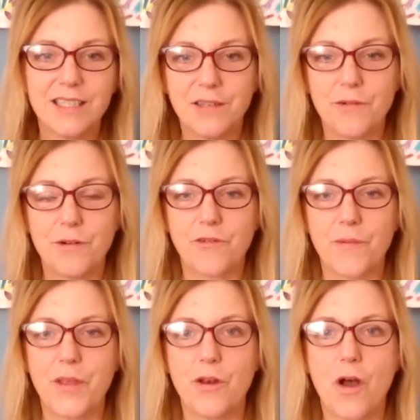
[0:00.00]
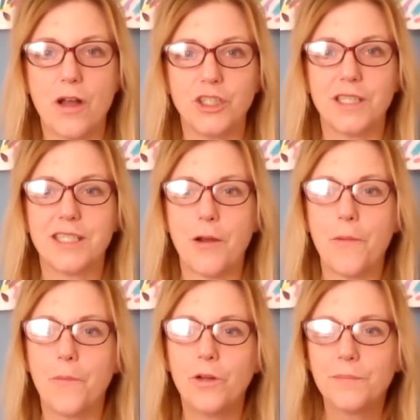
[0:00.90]
different from the nausea. So
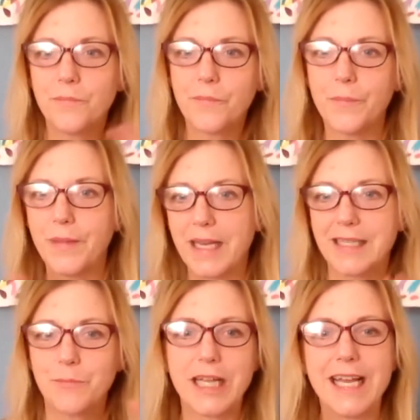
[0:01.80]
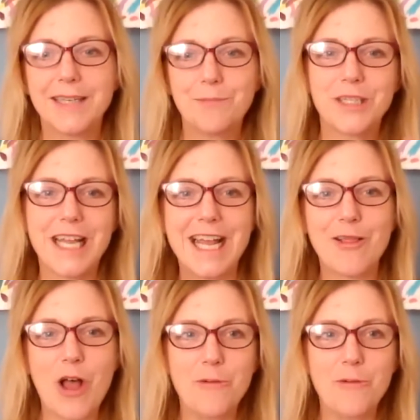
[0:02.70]
we'll play
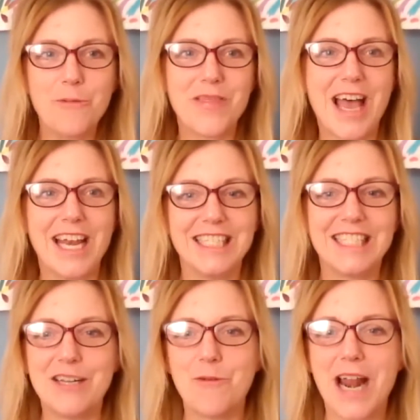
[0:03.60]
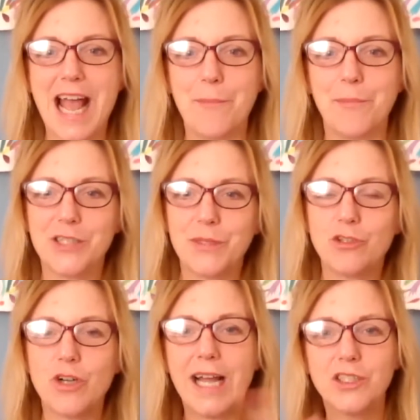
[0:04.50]
along with that and see what happens, but
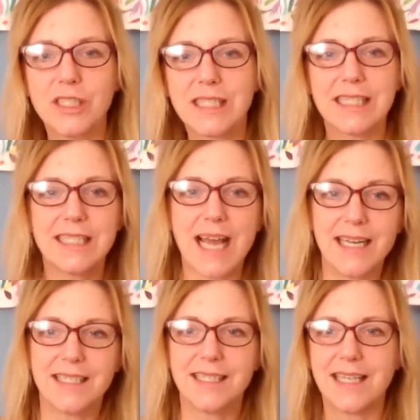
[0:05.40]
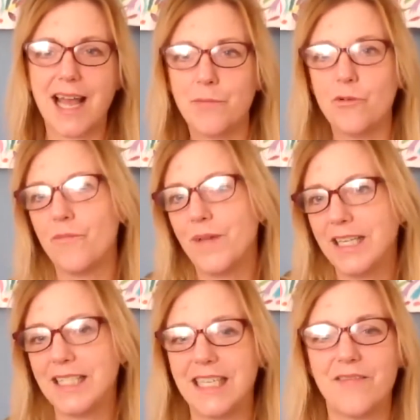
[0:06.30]
try just the side to side movement
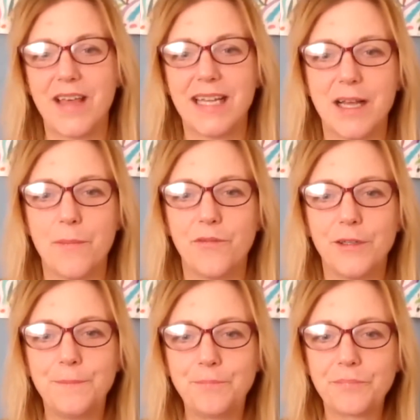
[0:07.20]
and see if that's helpful.